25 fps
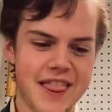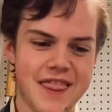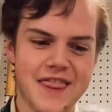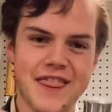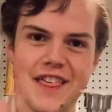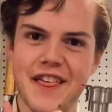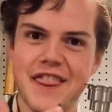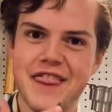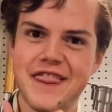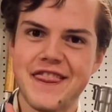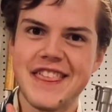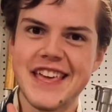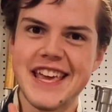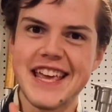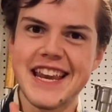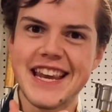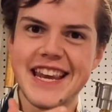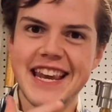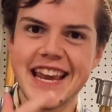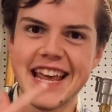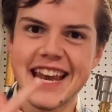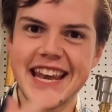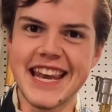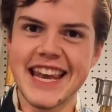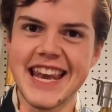The
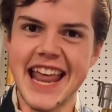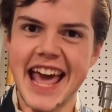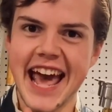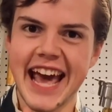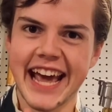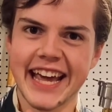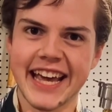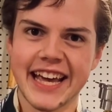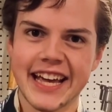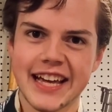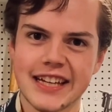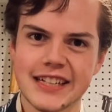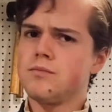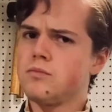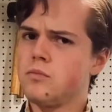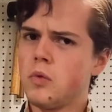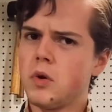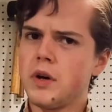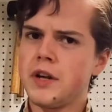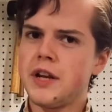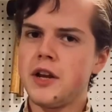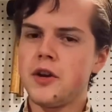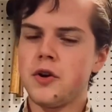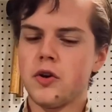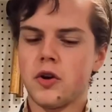thin neck.
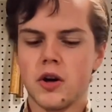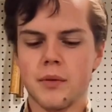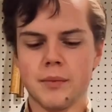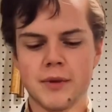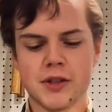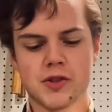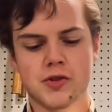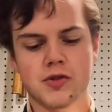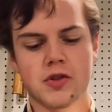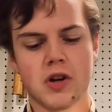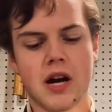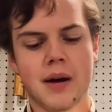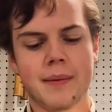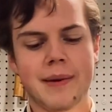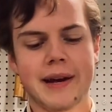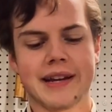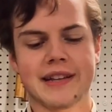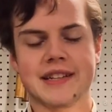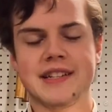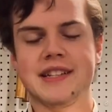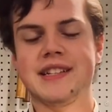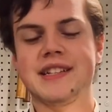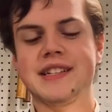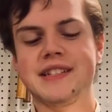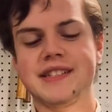One enormous
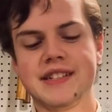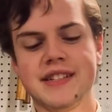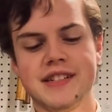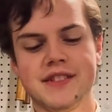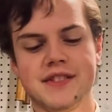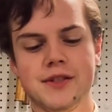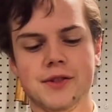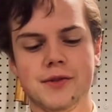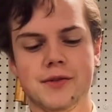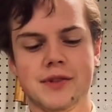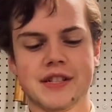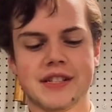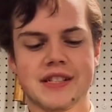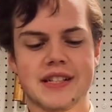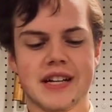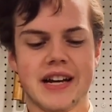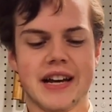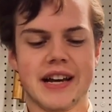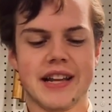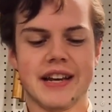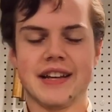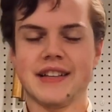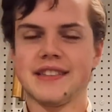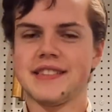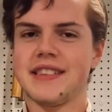drawback to Disney's new
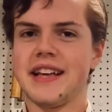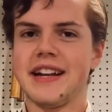design is